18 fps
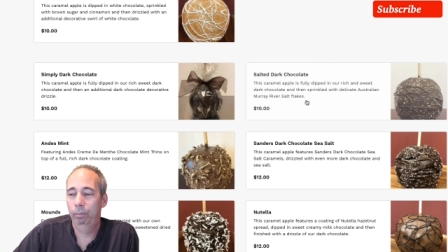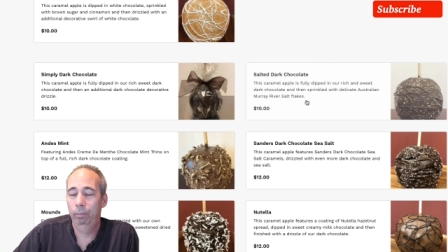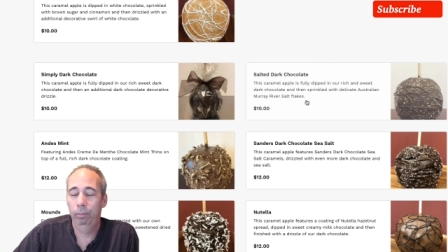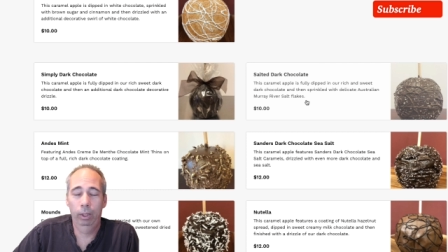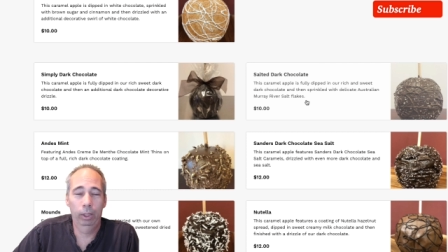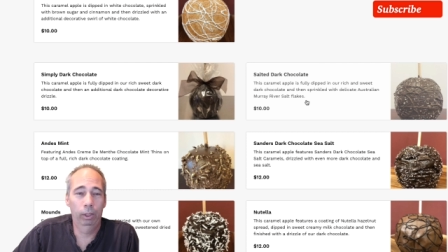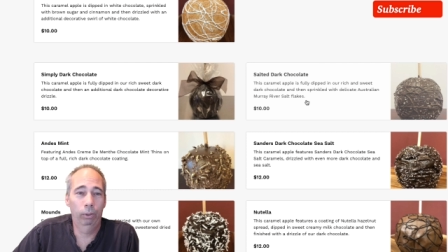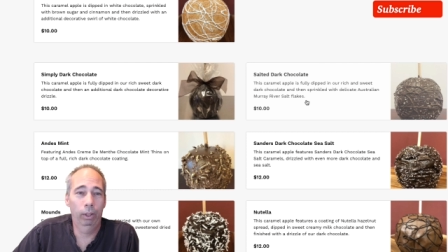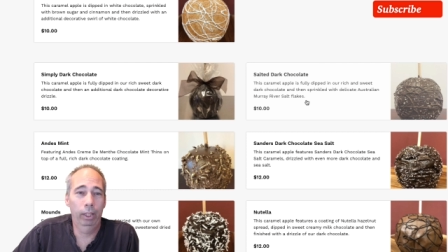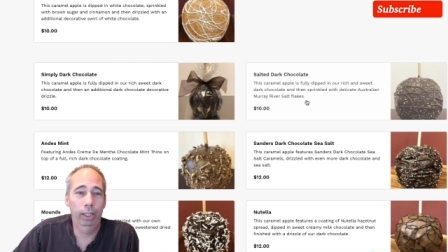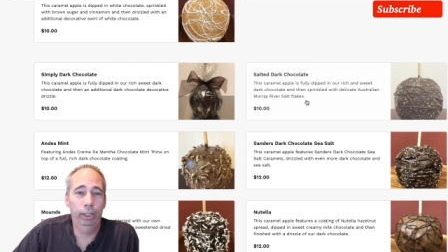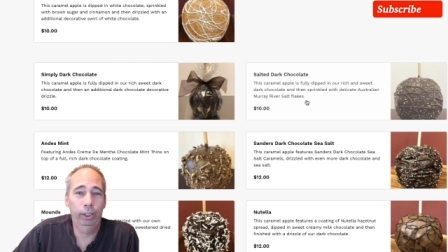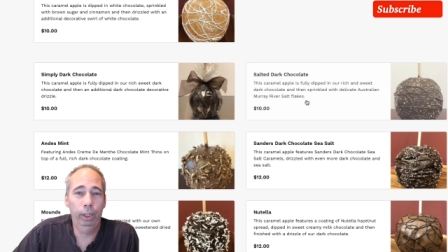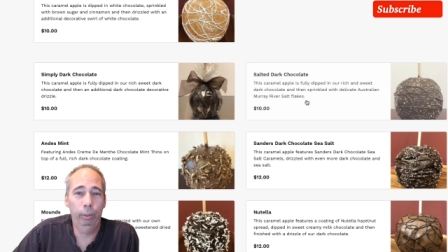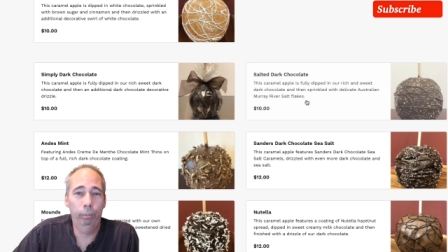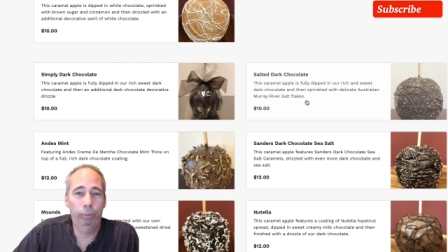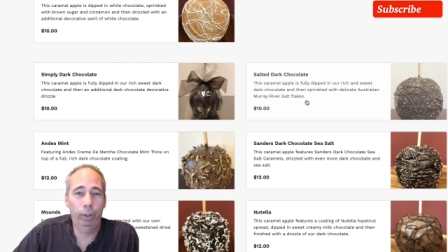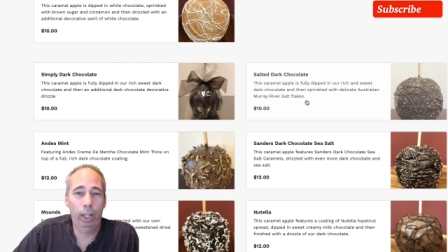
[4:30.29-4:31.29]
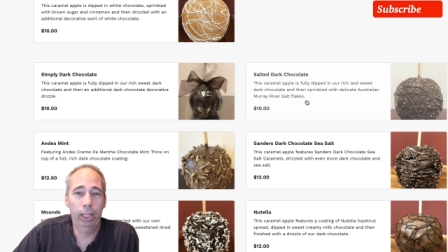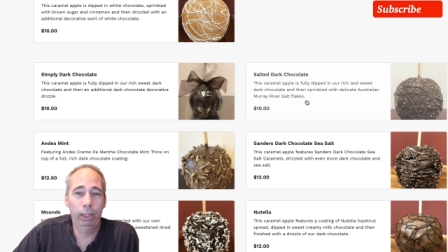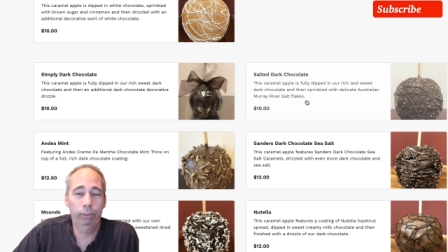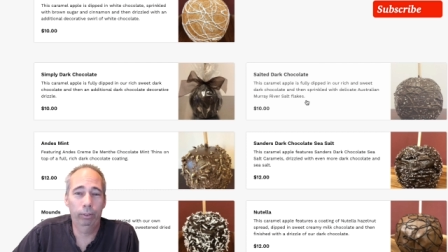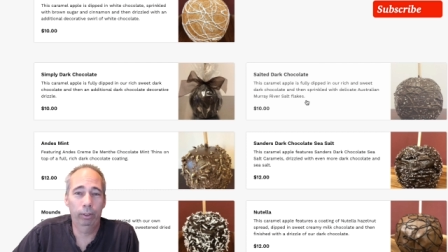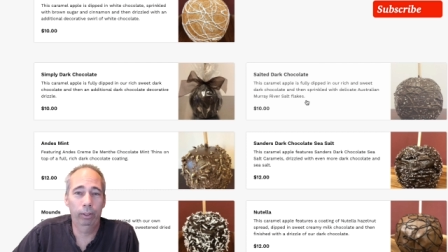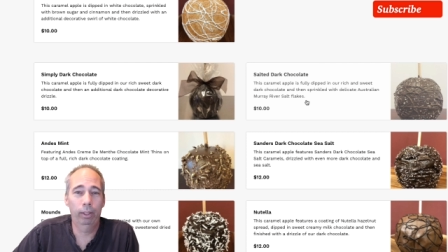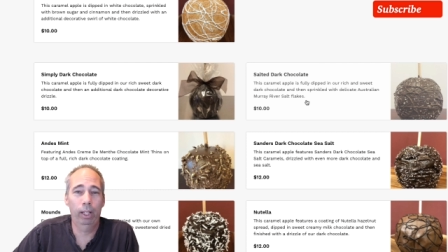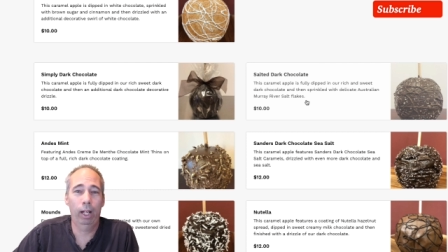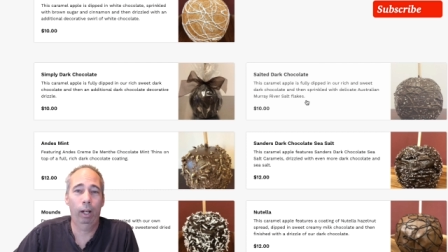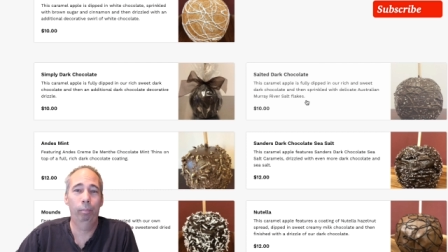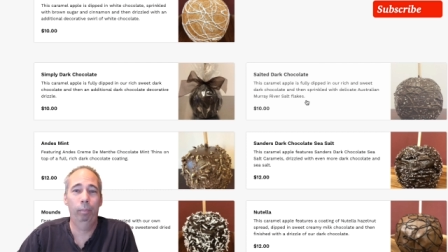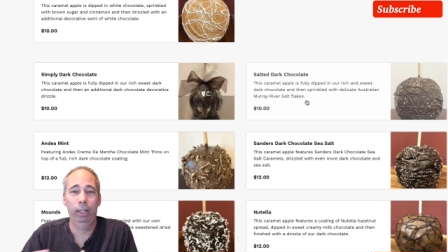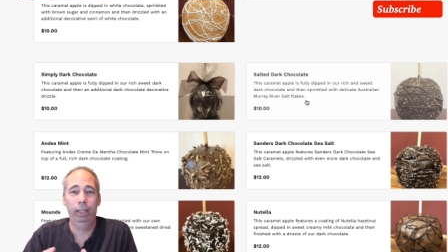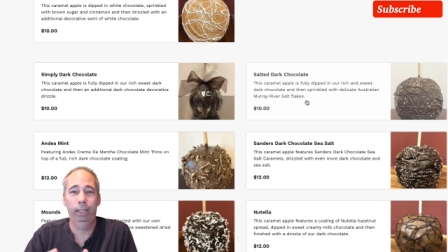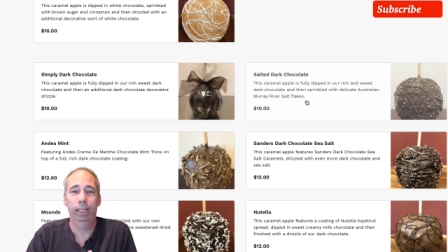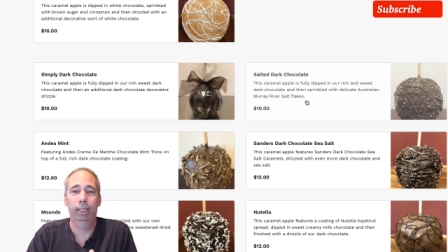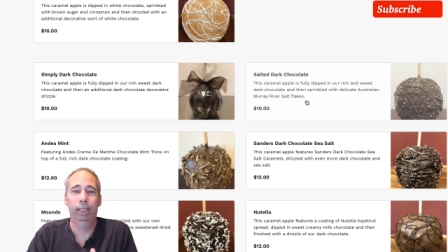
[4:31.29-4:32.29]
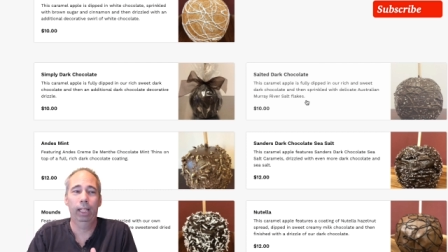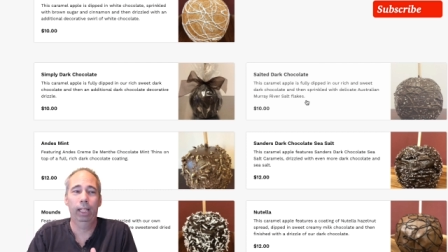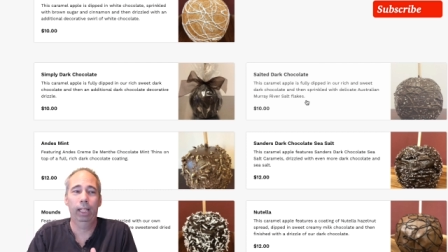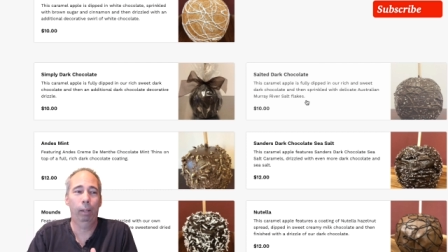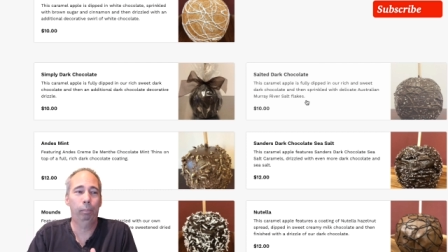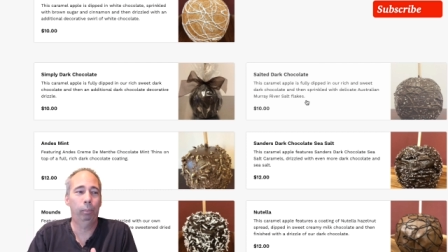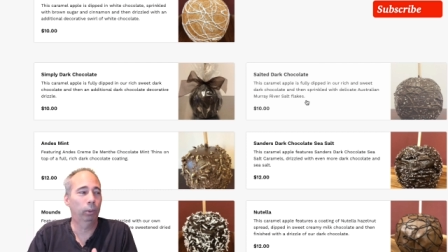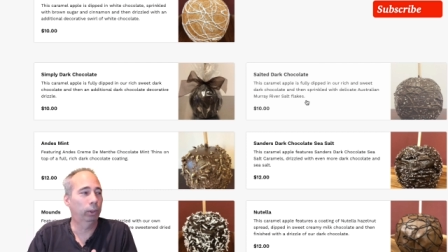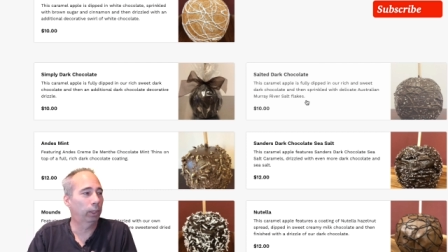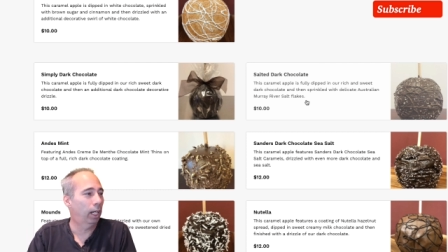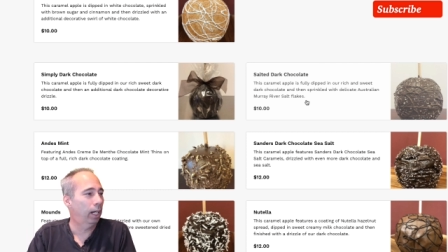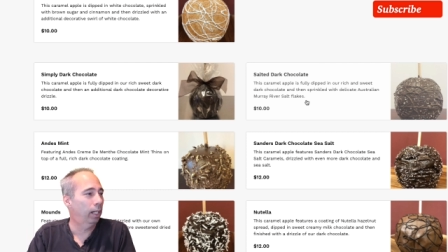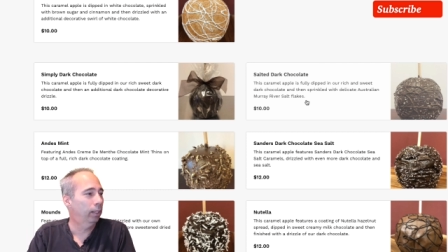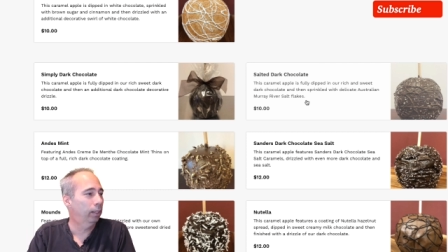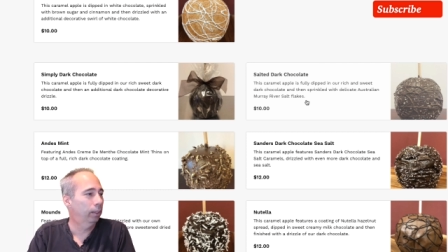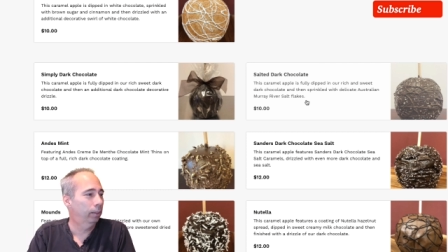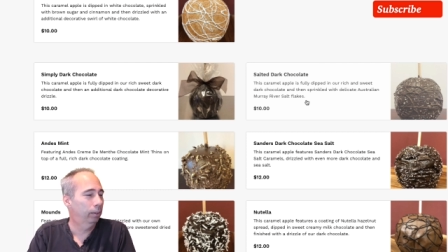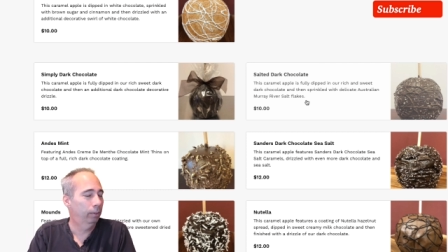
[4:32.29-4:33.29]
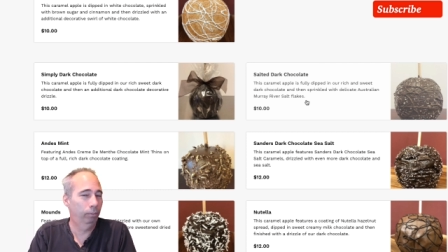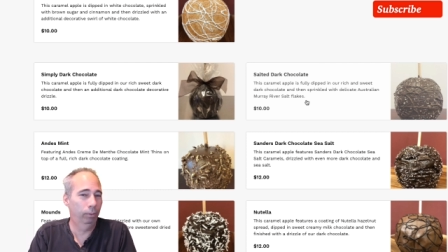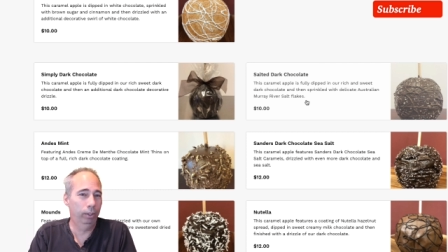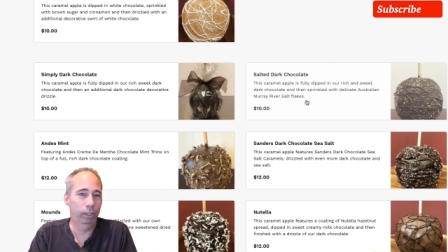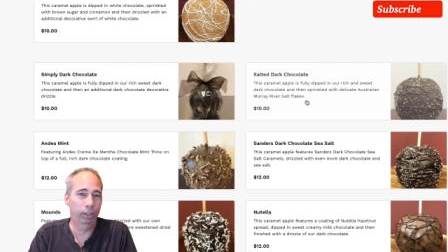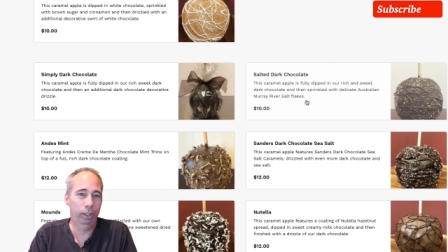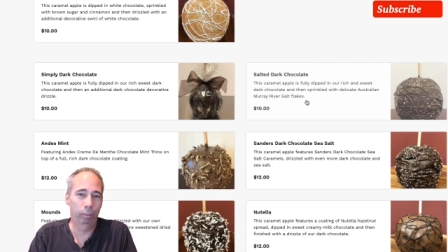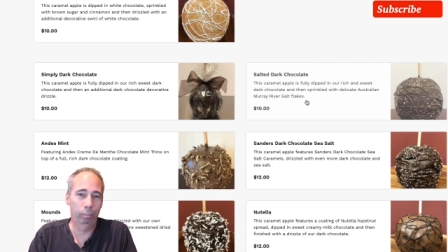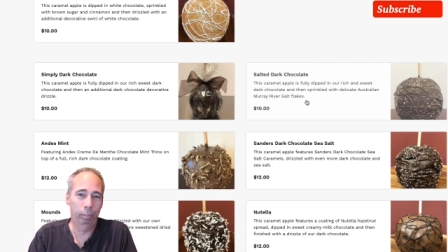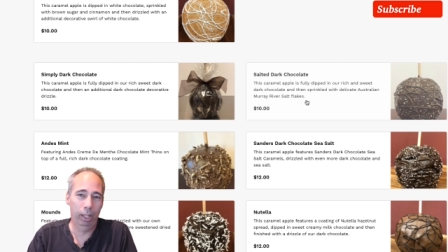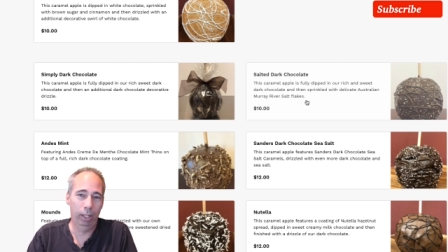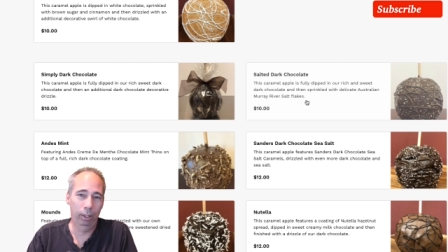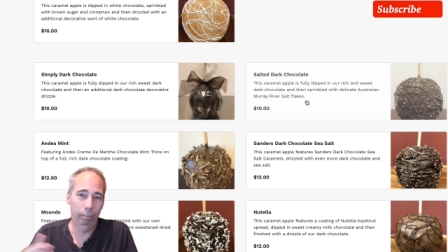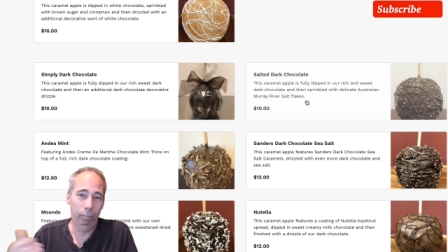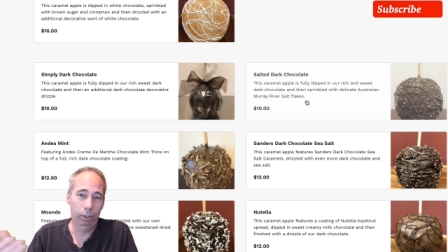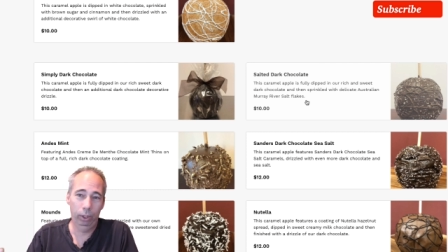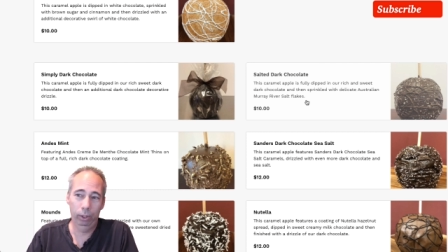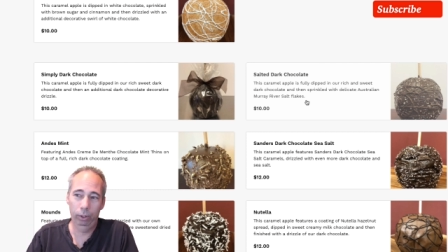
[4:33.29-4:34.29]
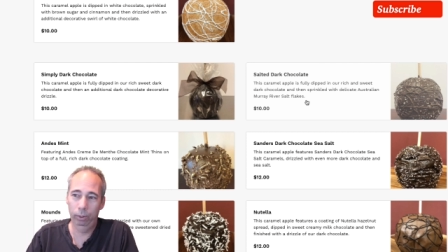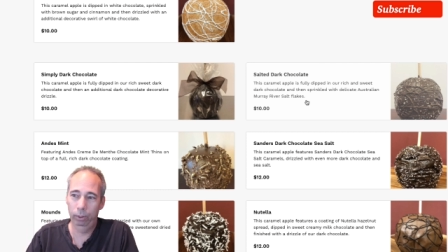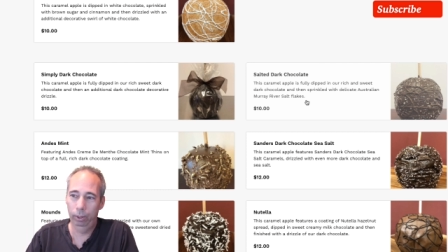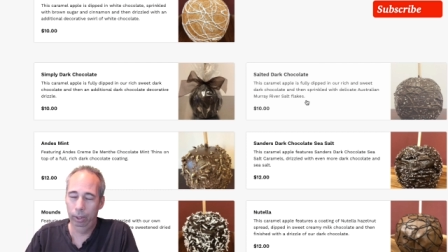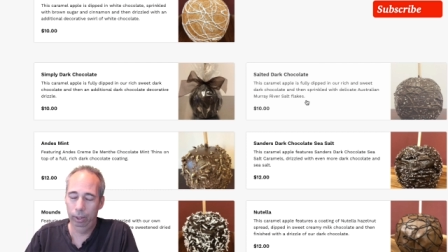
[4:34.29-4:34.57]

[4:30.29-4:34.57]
is really a cheap price for how big these apples are when you compare them to,